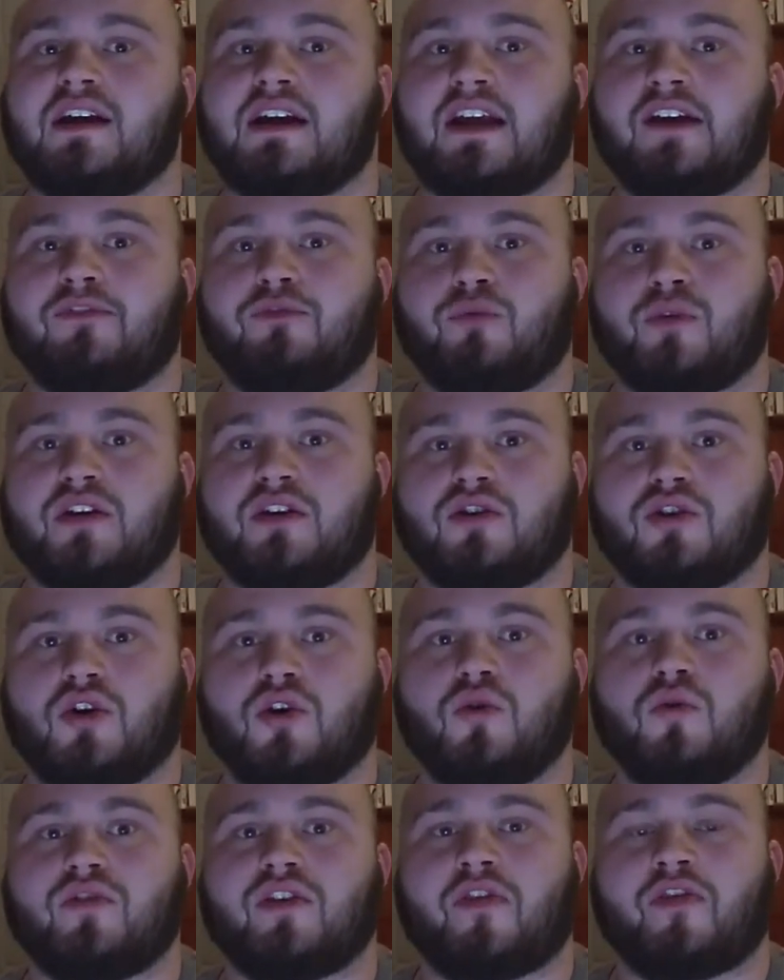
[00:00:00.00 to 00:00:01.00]
If we
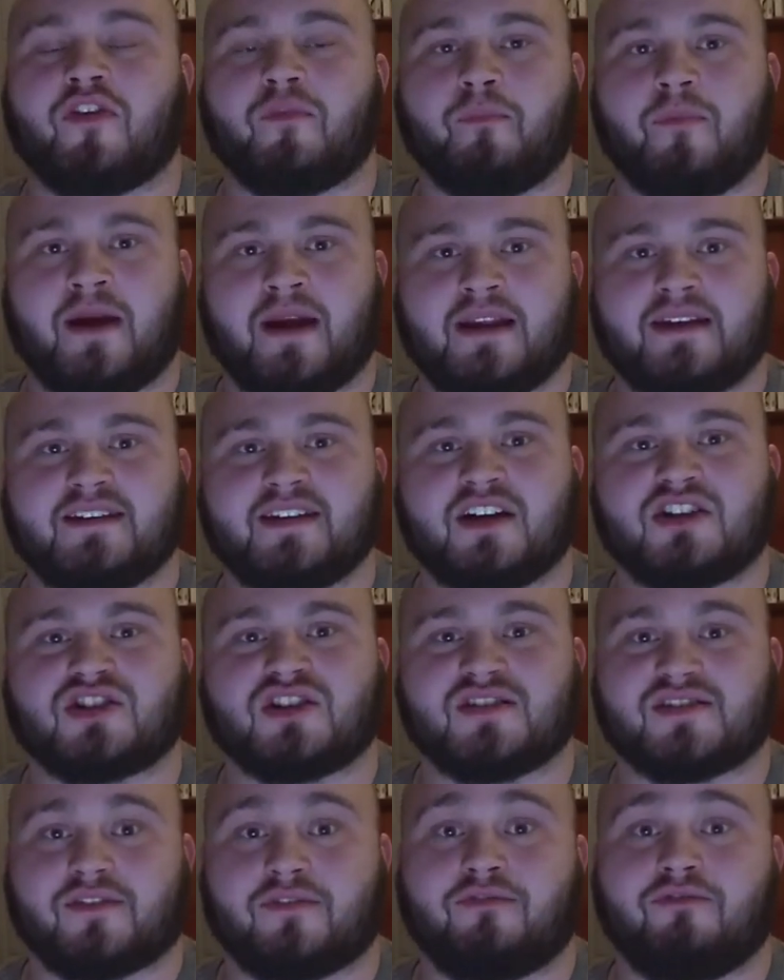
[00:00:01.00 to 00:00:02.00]
know that the band
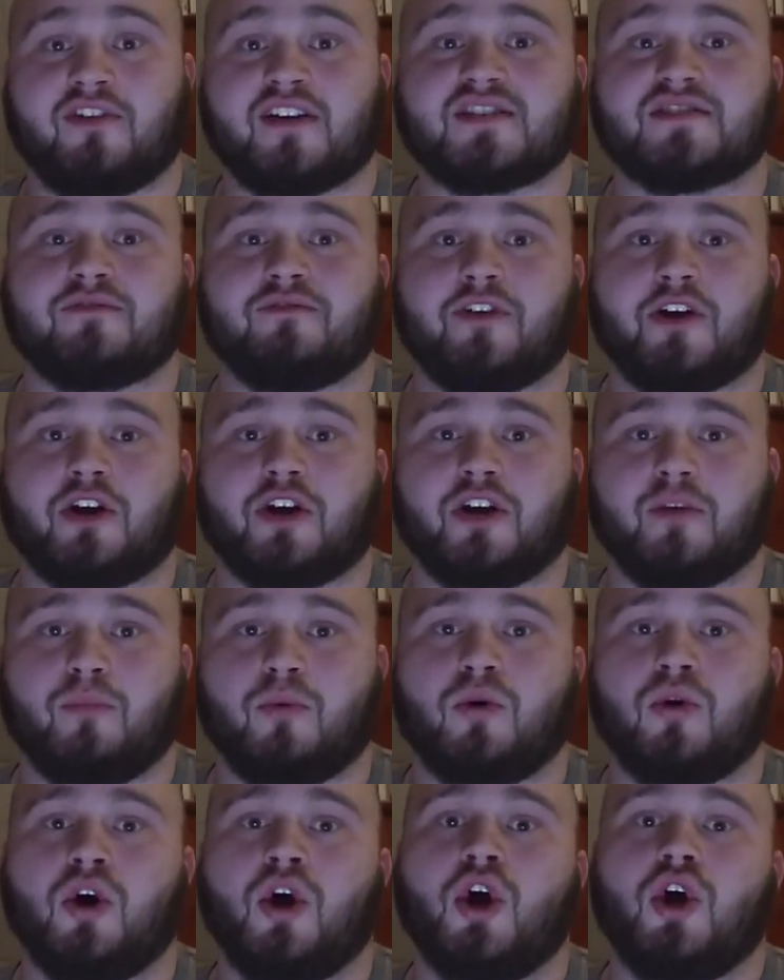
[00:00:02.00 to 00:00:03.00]
tension is a fixed
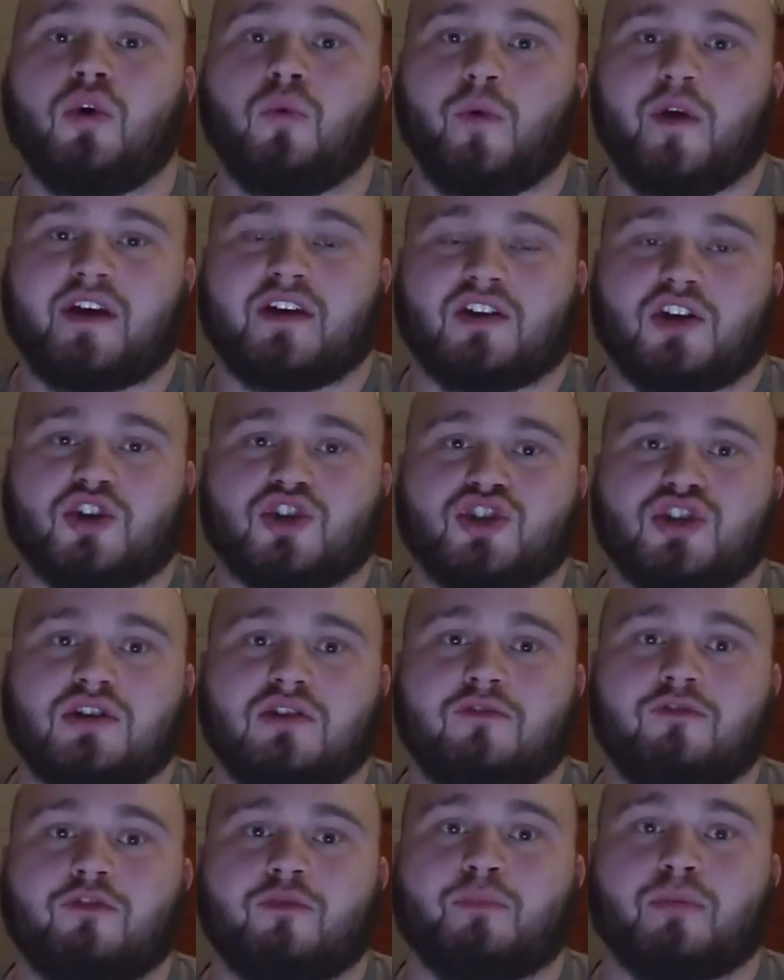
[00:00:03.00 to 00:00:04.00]
variable, we can
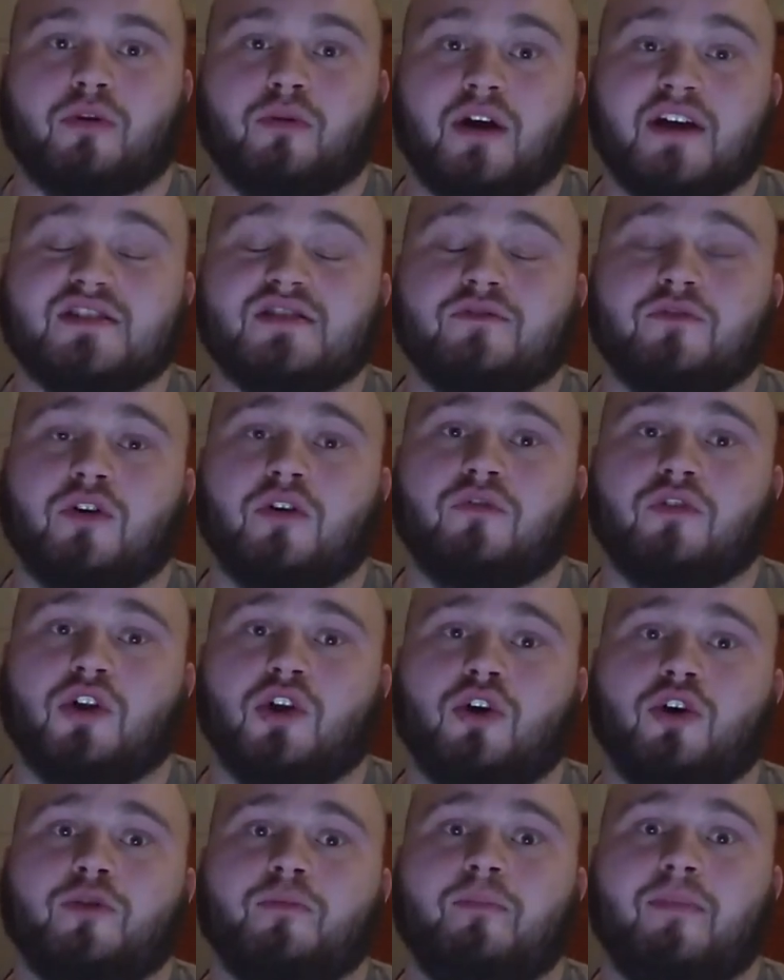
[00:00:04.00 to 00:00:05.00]
achieve progressive
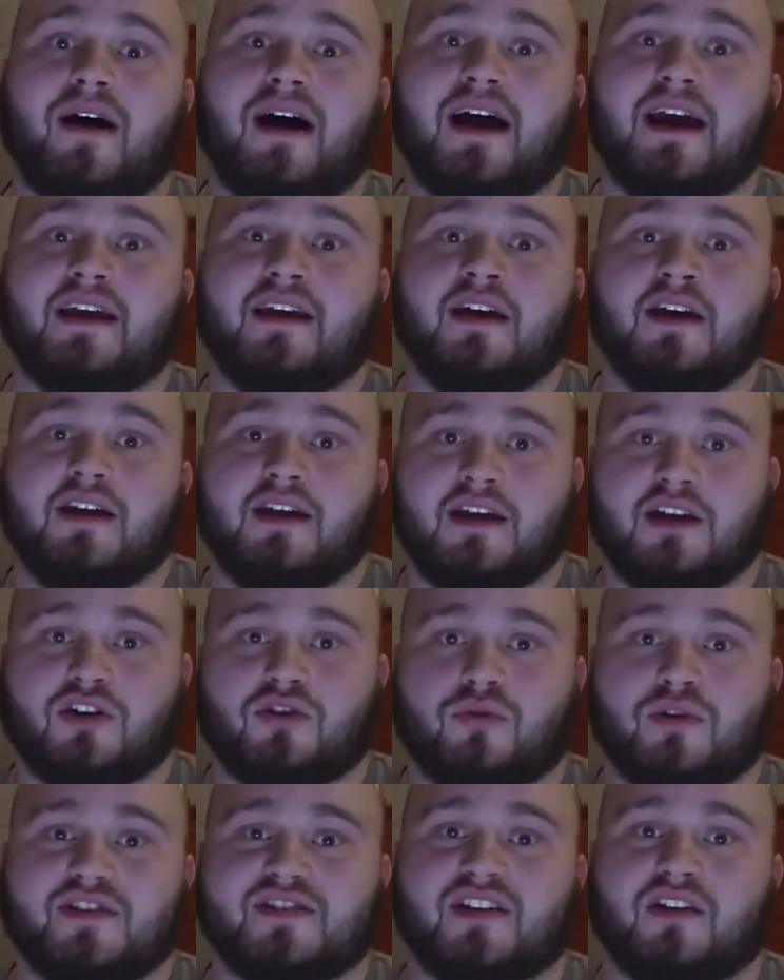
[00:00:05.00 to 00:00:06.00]
overload by
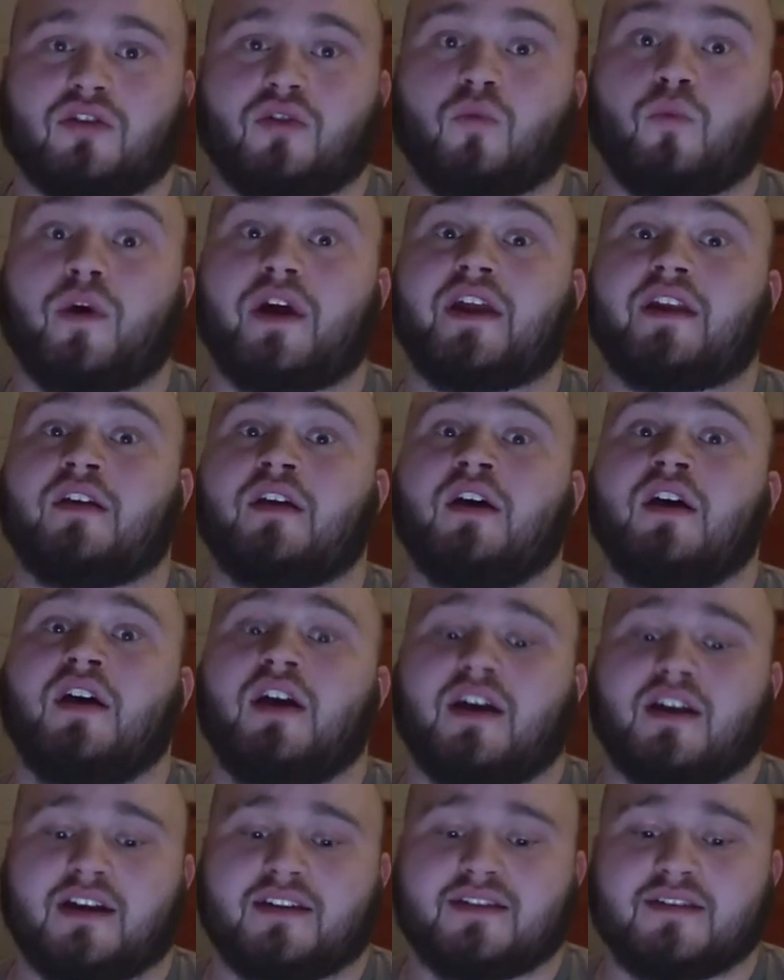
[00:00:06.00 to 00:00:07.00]
increasing the weight.
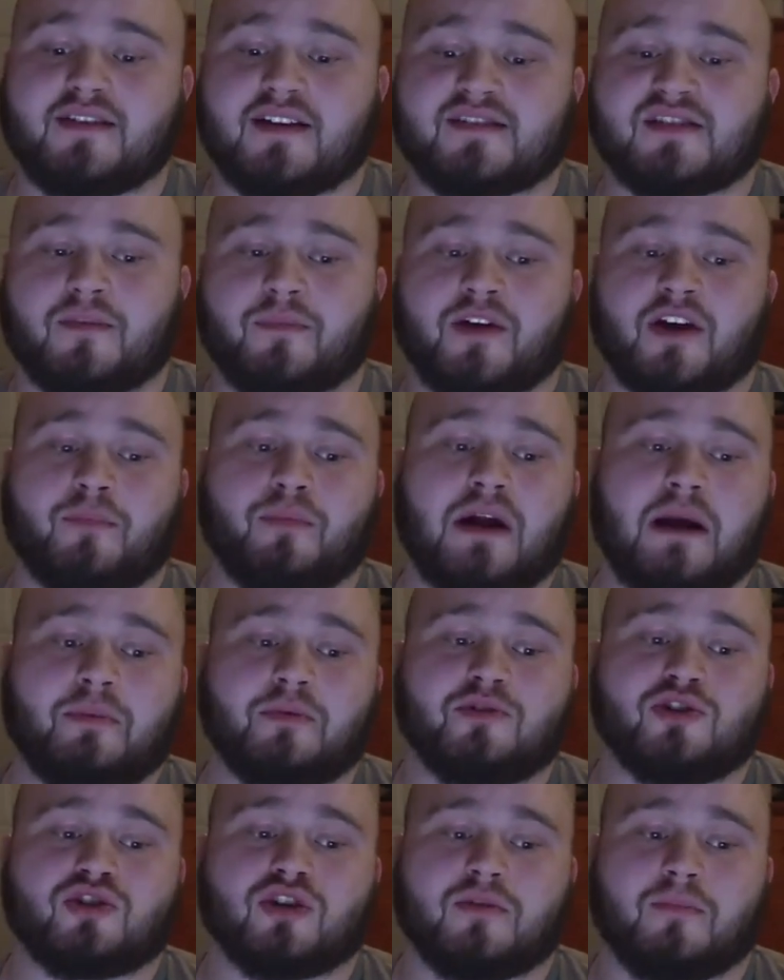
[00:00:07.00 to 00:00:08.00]
And I think that's something I
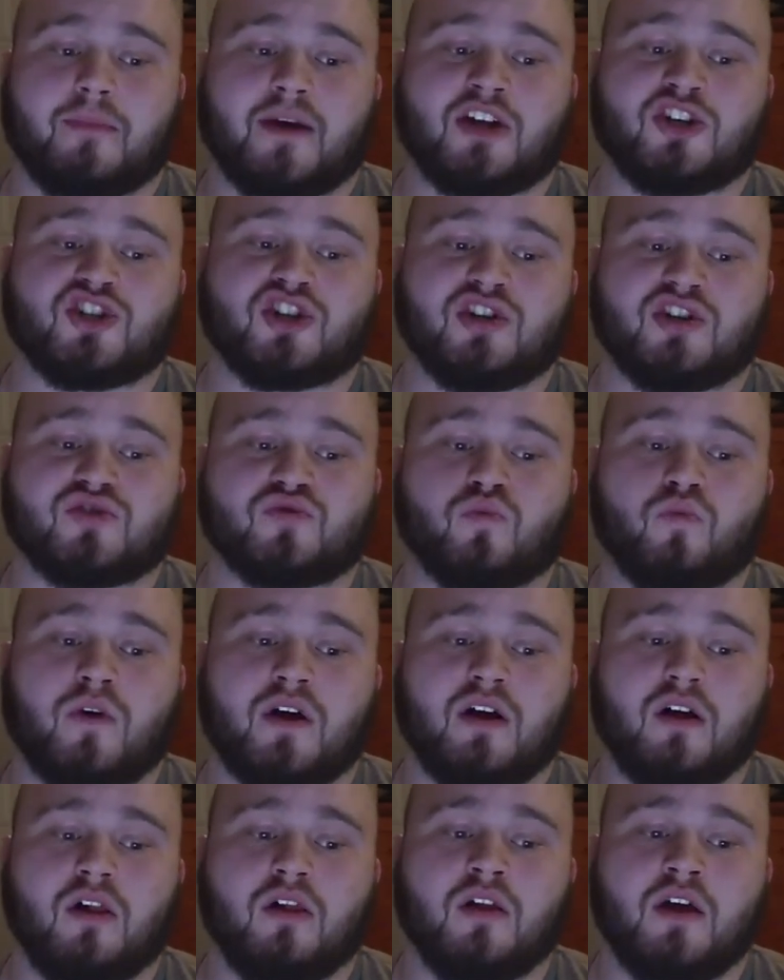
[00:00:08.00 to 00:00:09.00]
probably should have mentioned as
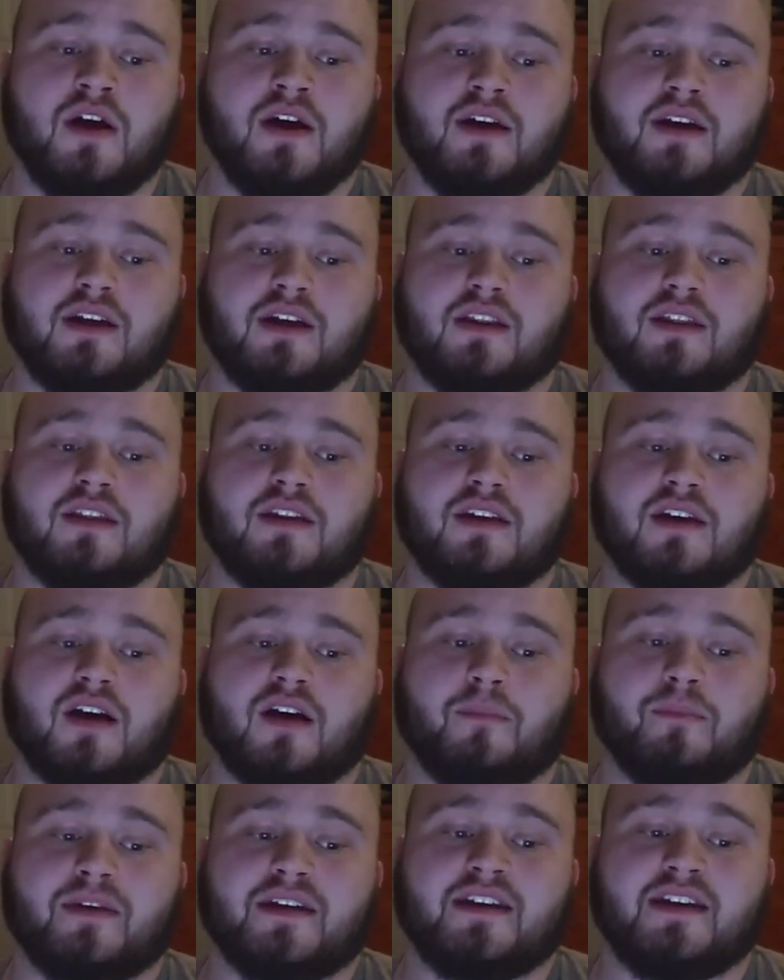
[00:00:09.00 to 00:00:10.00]
well in the
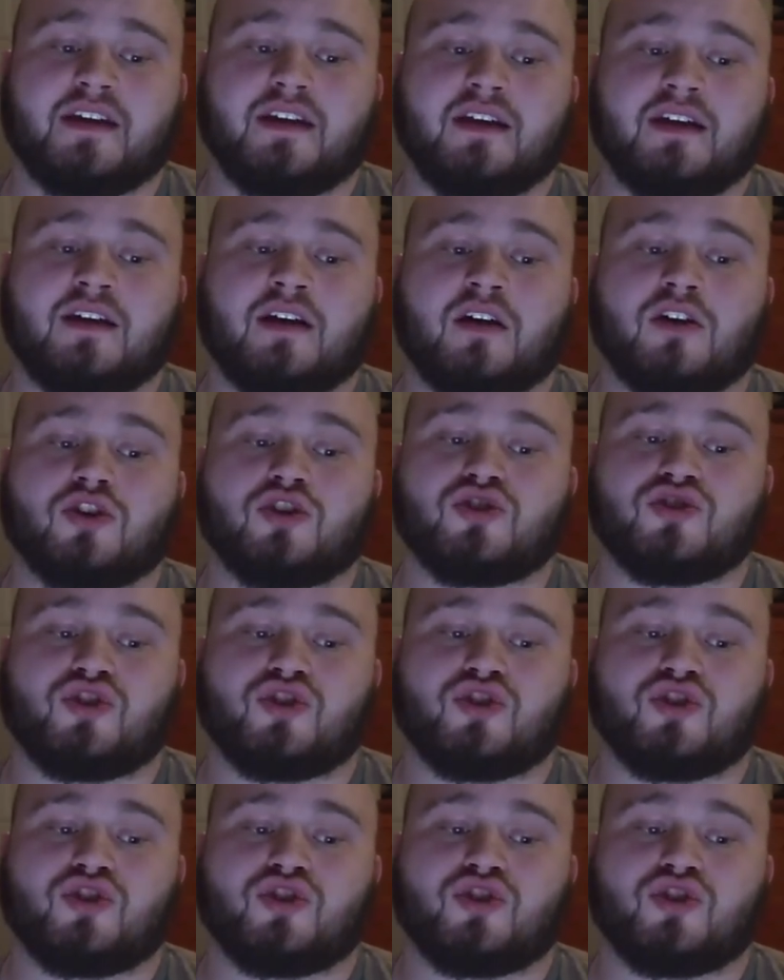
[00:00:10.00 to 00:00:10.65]
uh, beginning.